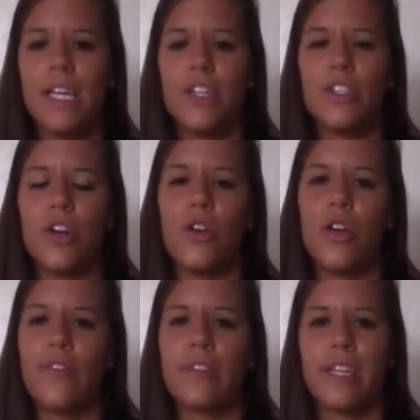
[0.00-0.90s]
So
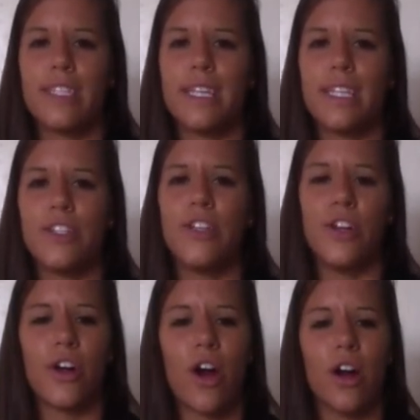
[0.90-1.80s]
you have to listen to
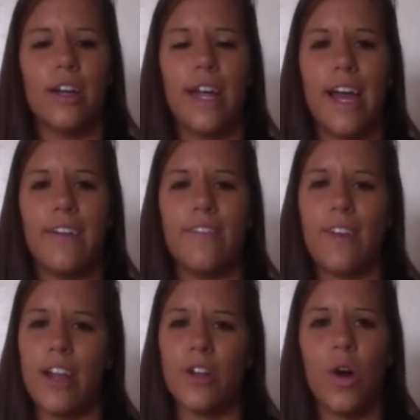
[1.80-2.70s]
your heart and
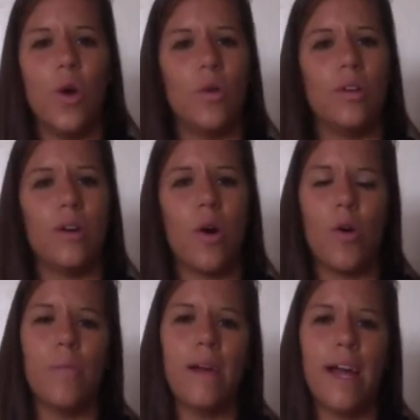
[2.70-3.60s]
find your own
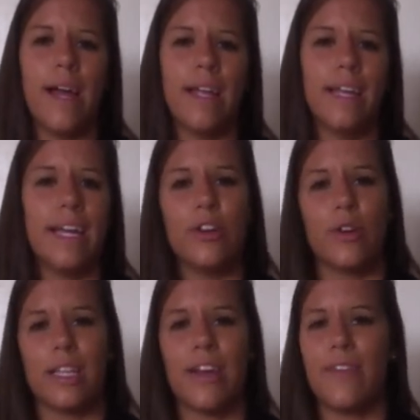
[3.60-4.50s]
home and in
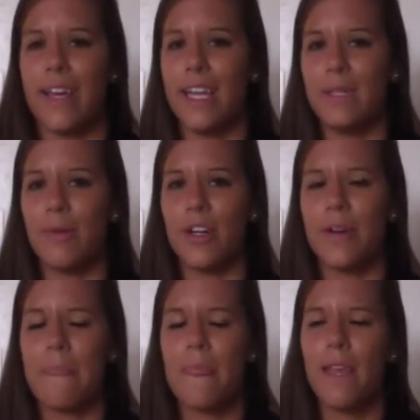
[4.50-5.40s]
Greek life at Gettysburg.
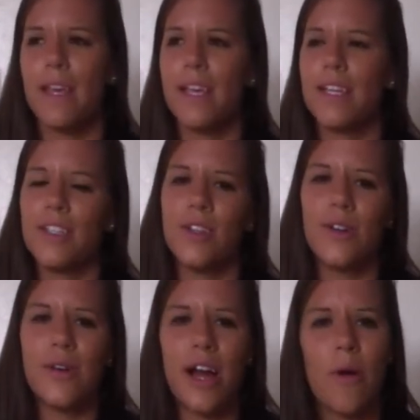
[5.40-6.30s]

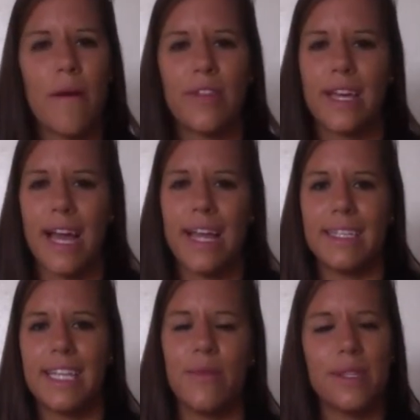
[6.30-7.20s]
So I hope everything I had
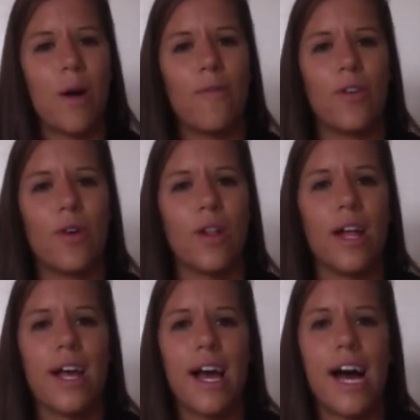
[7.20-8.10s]
to say was helpful.
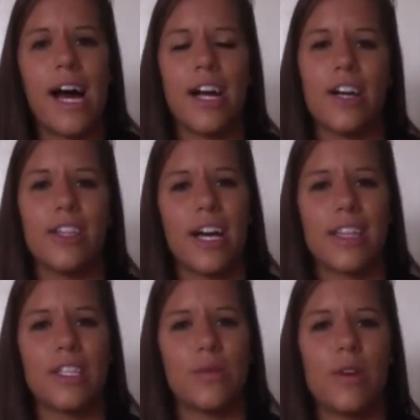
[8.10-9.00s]
Uh, good
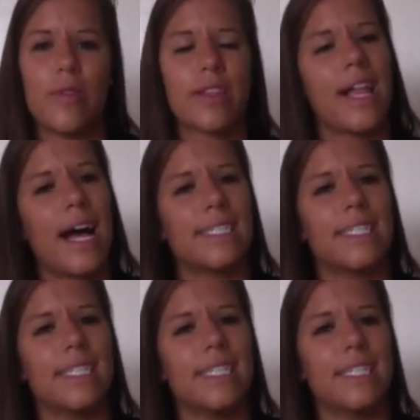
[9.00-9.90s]
luck this week with
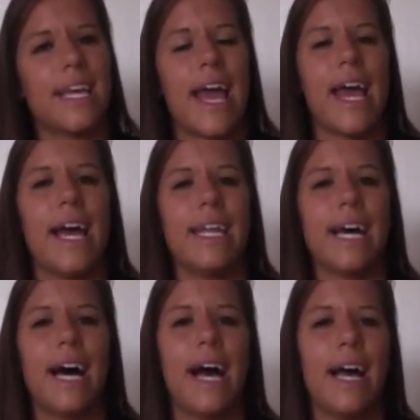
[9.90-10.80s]
classes, and
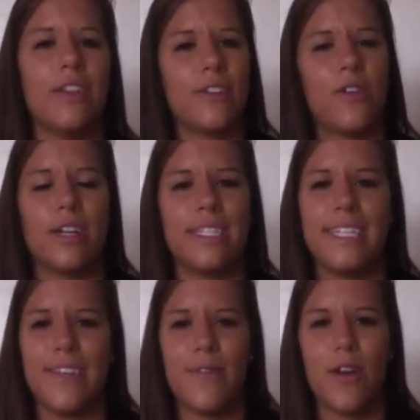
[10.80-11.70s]
I look forward to
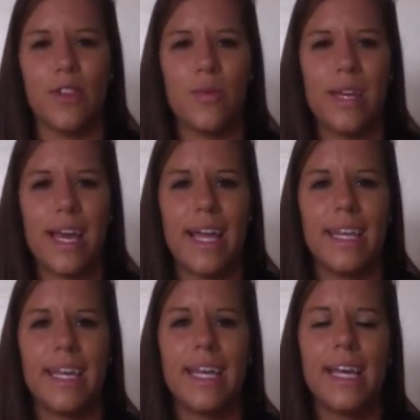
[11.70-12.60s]
seeing you all this
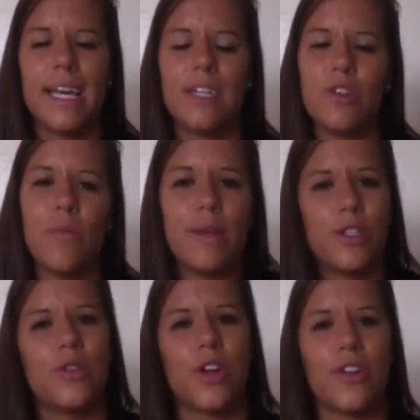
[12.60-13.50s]
weekend. Don't be
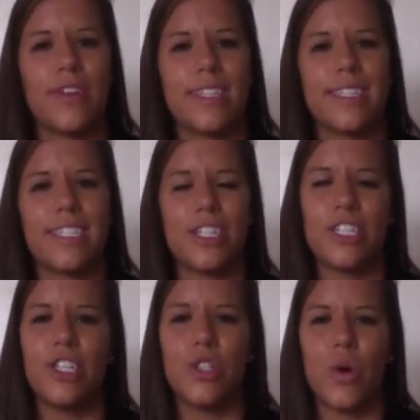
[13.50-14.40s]
too nervous,
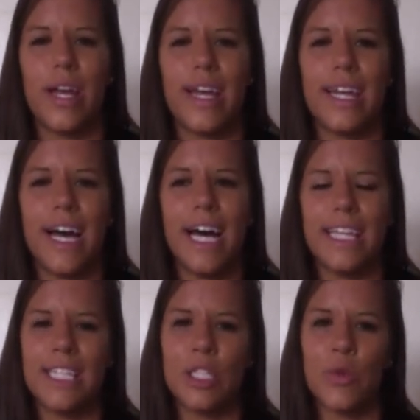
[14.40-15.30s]
just enjoy it. Uh,
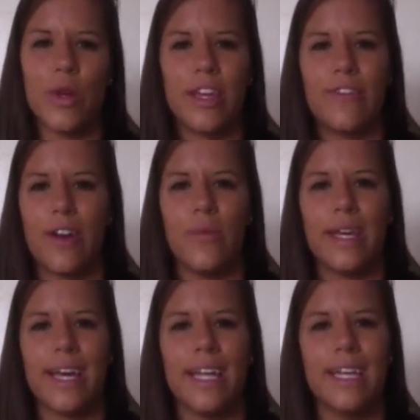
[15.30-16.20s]
this is a really fun
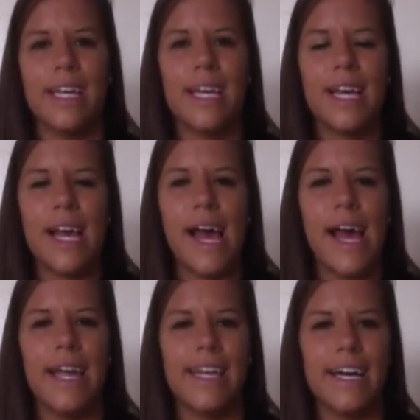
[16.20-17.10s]
weekend,
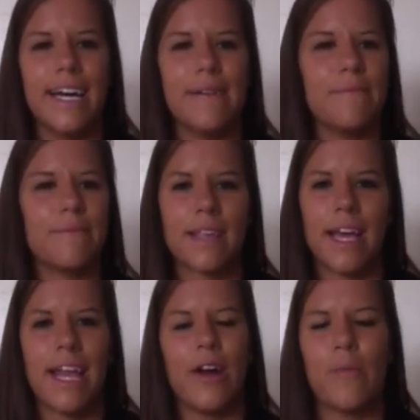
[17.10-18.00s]
and uh,
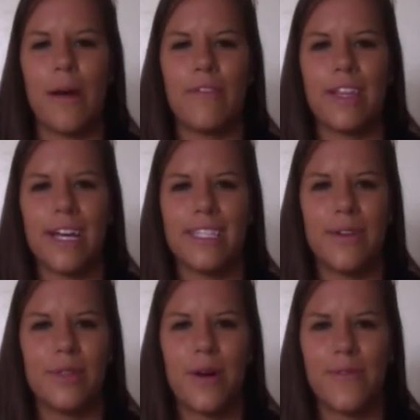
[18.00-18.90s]
Again, I hope everything I
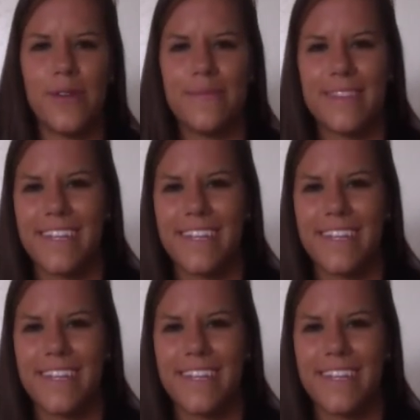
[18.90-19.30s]
said was helpful.